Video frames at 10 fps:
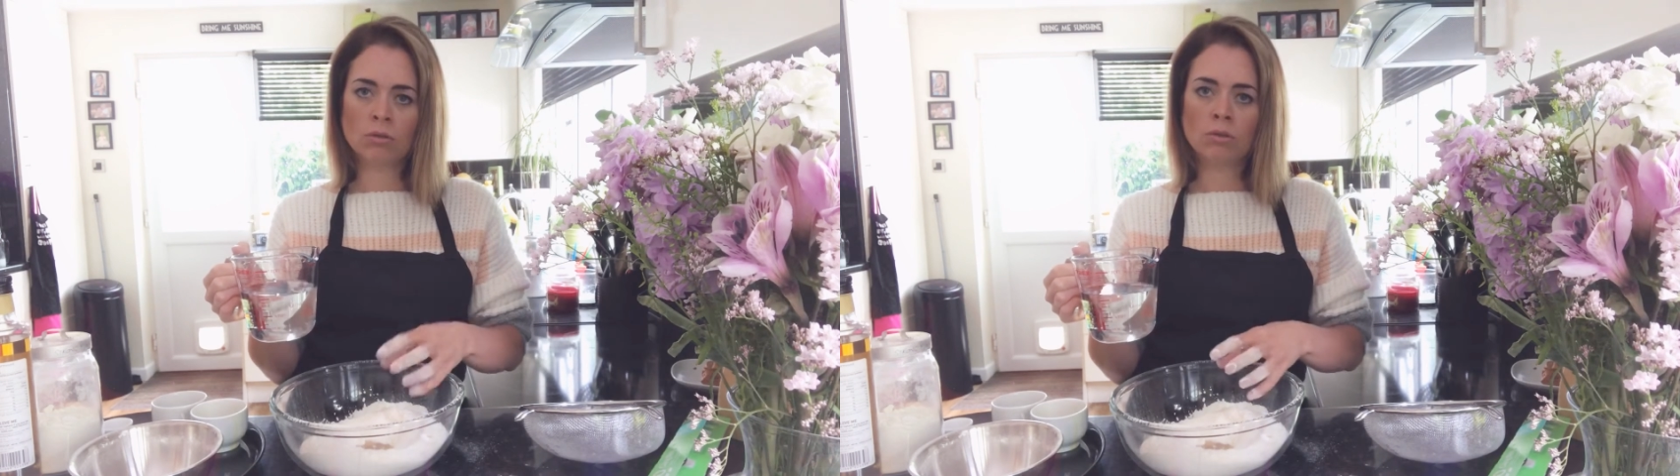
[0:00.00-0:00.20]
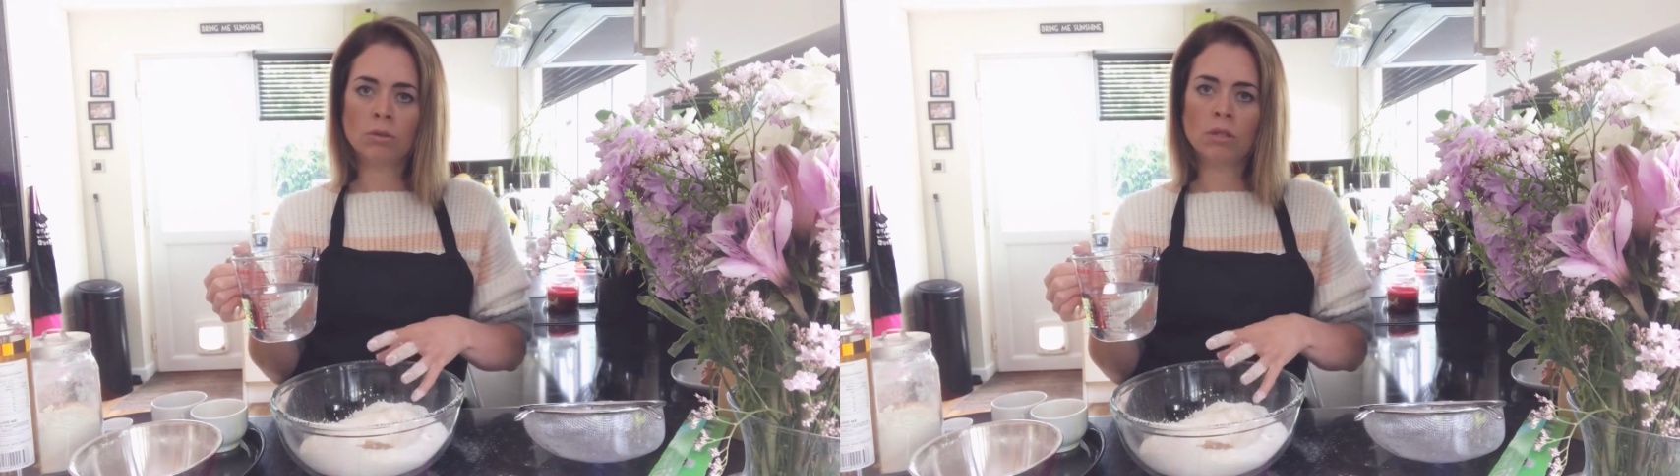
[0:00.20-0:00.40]

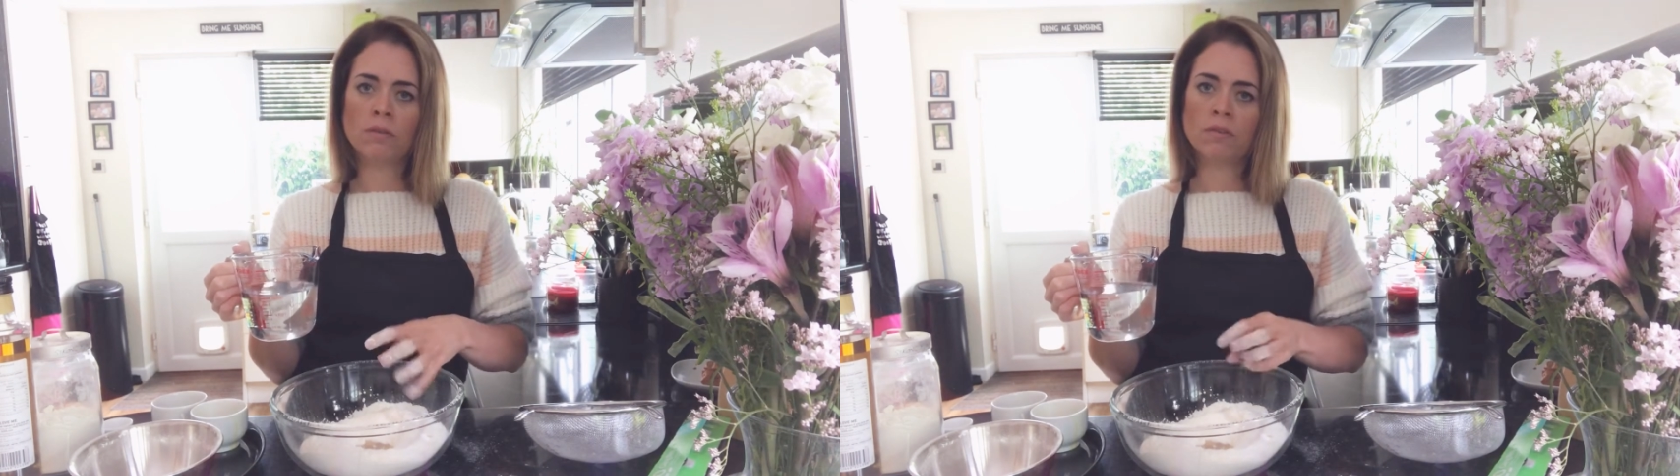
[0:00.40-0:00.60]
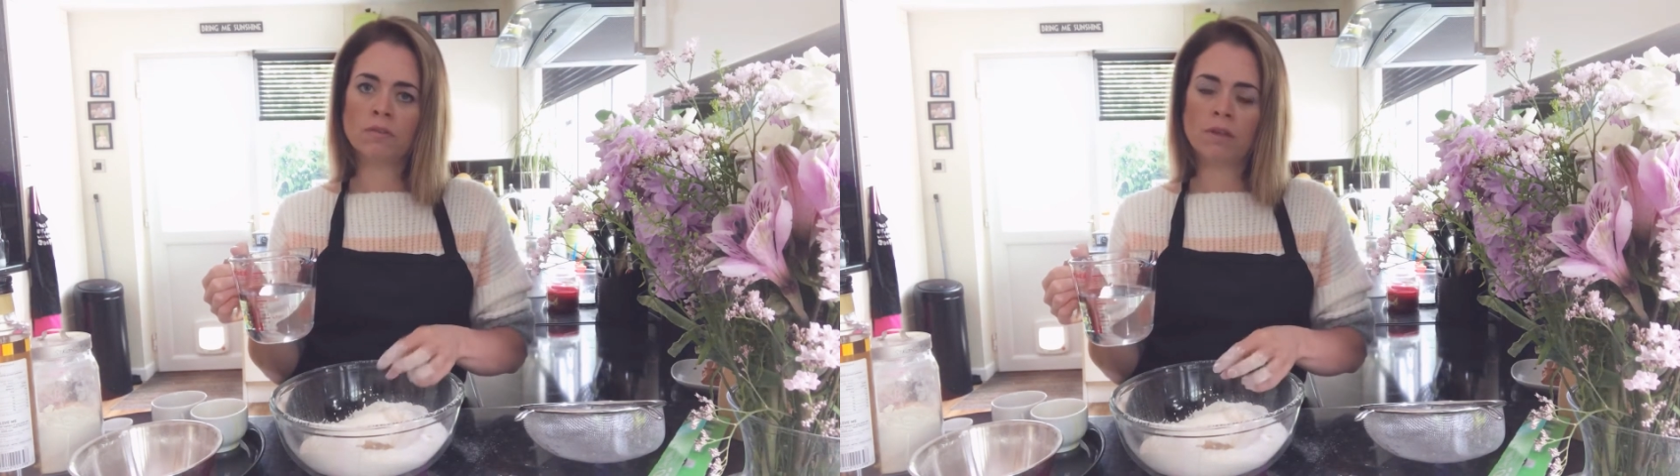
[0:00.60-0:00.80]
all
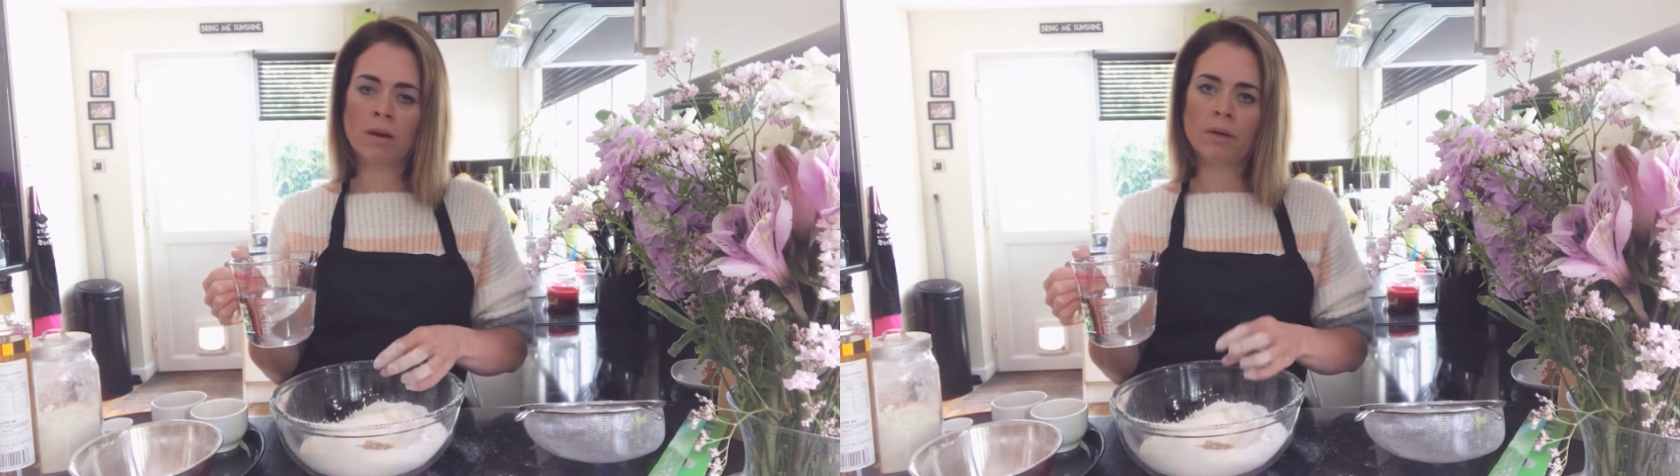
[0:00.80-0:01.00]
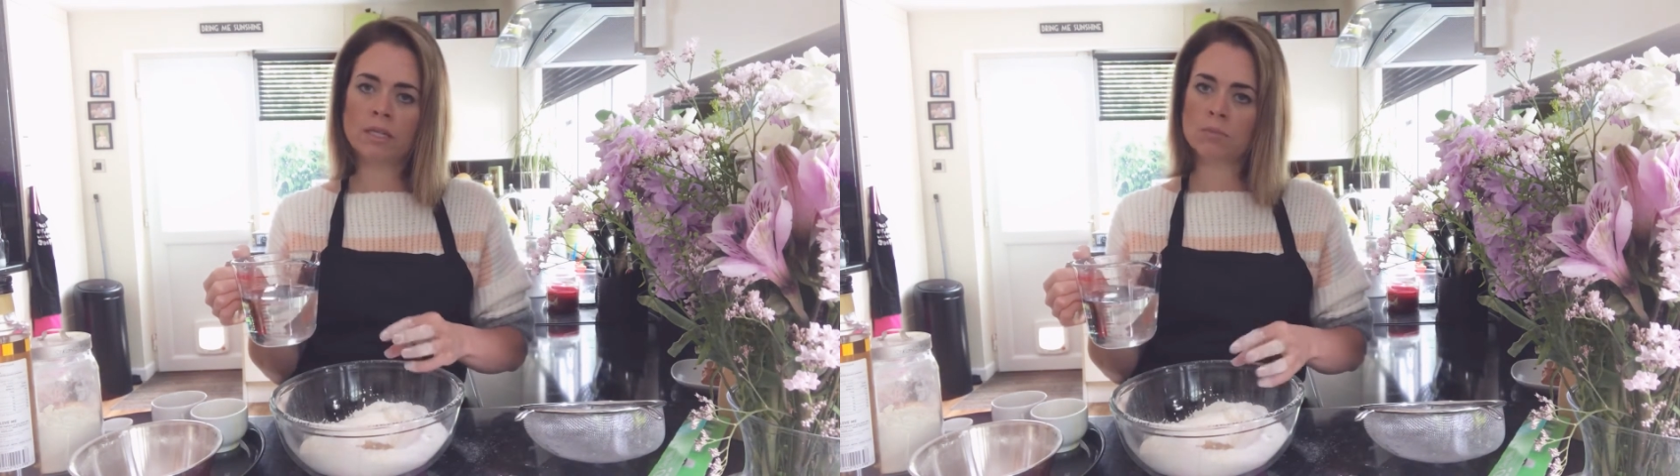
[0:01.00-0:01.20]
of the
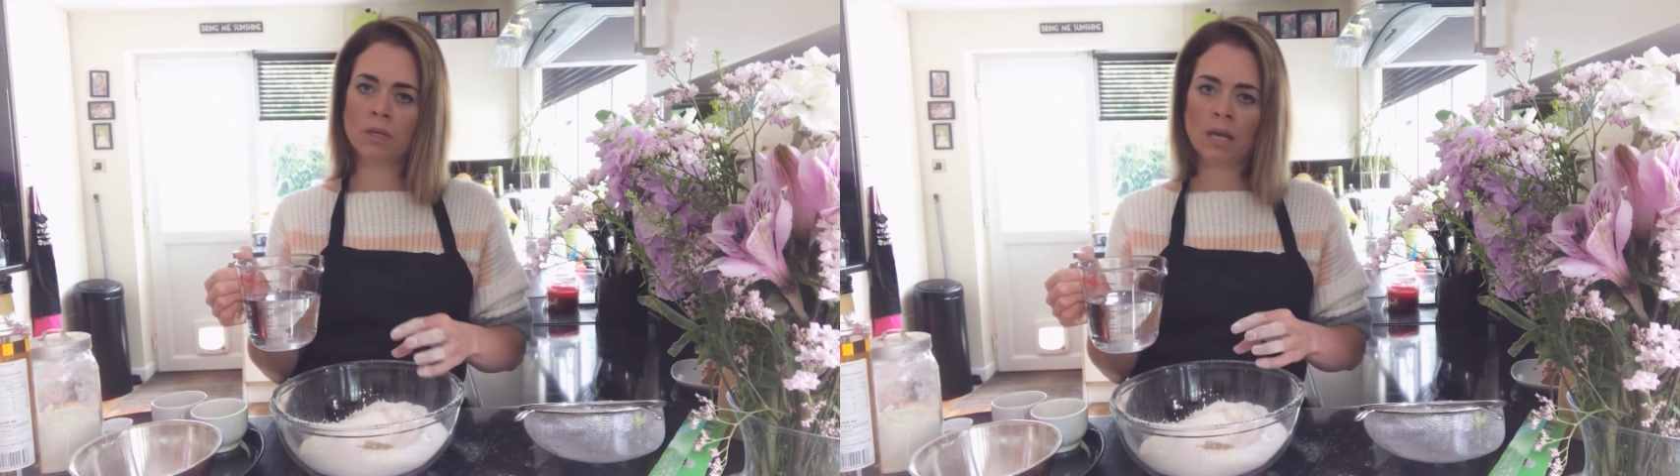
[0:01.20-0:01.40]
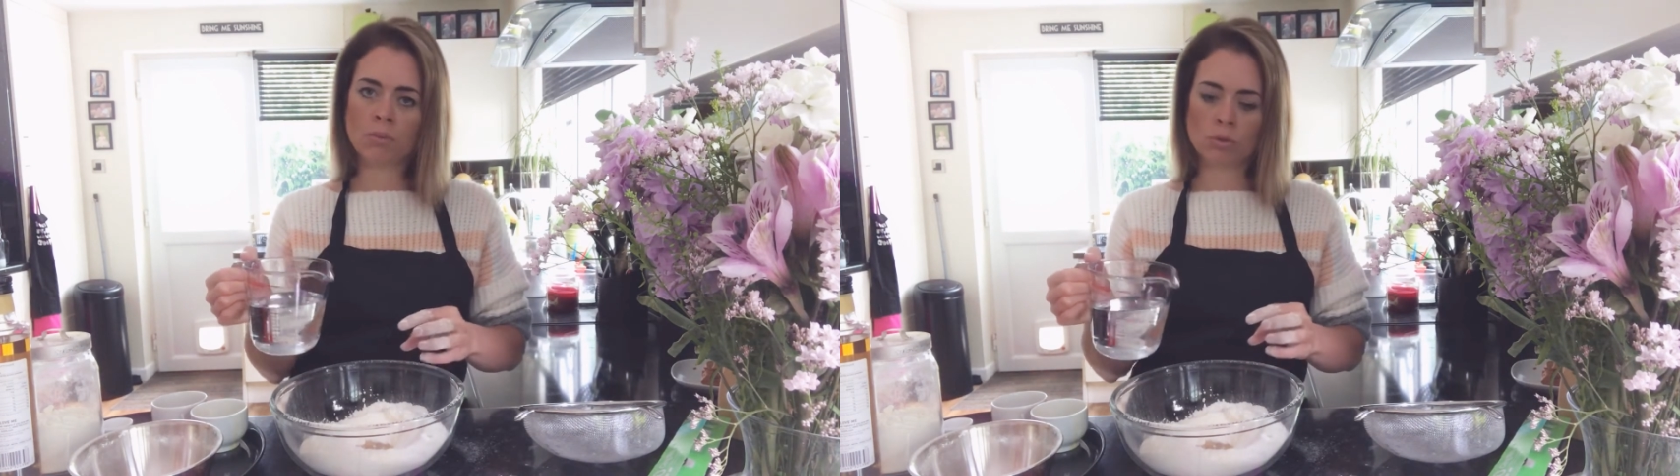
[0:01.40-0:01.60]
flour has
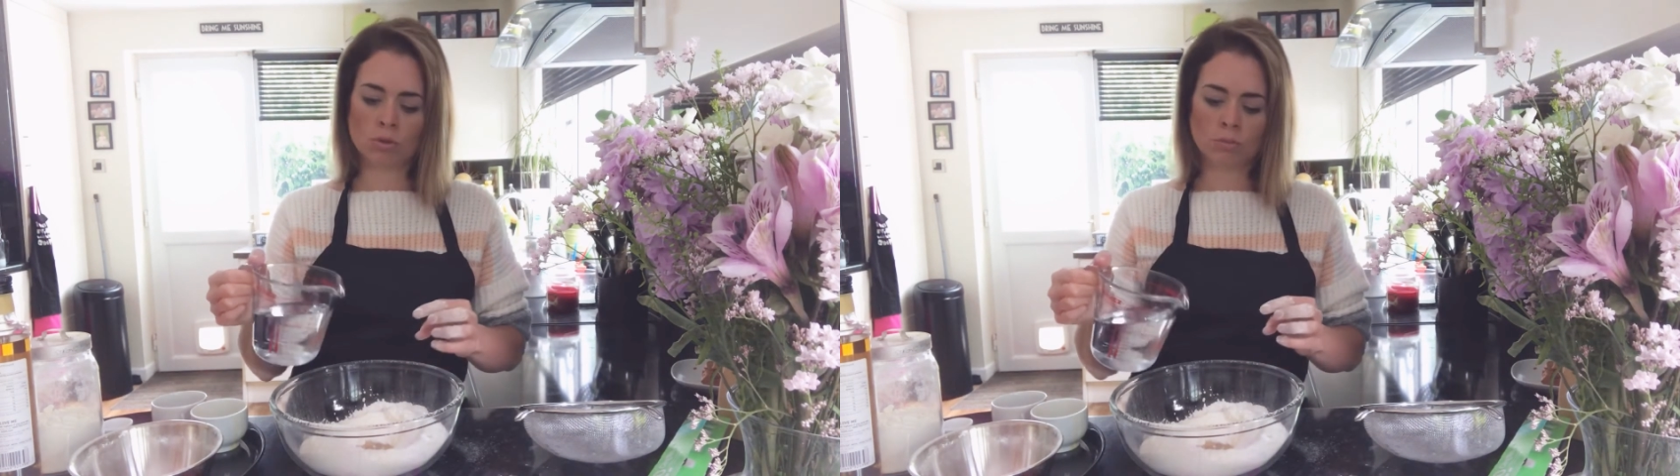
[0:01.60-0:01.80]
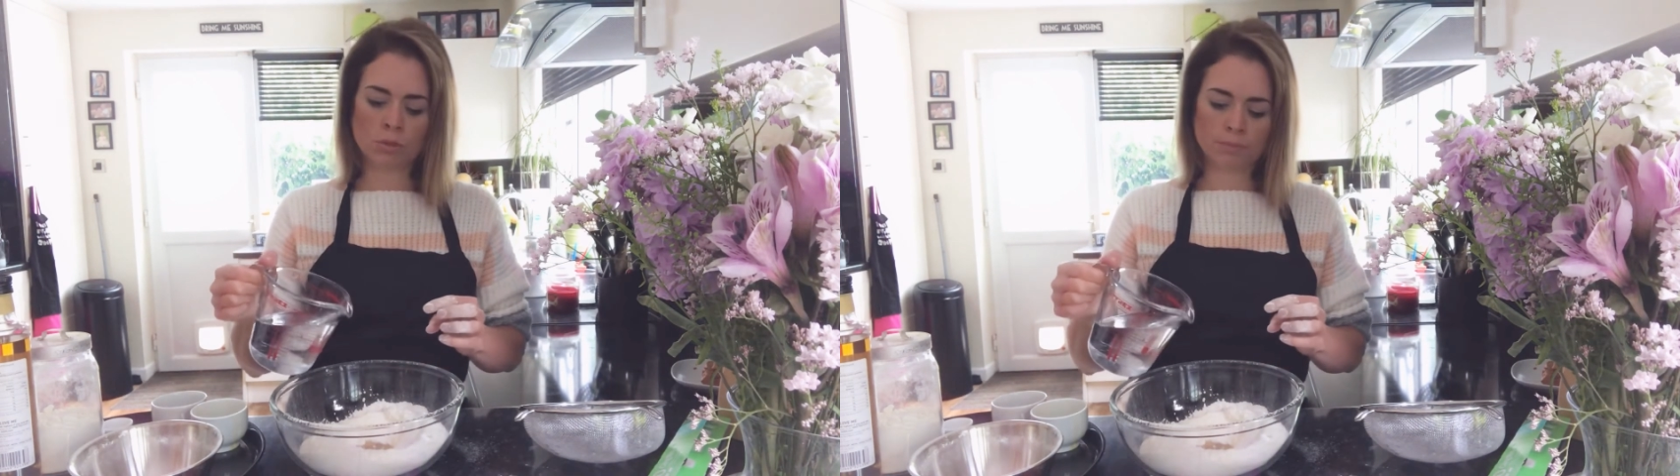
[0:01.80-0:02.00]
been absorbed.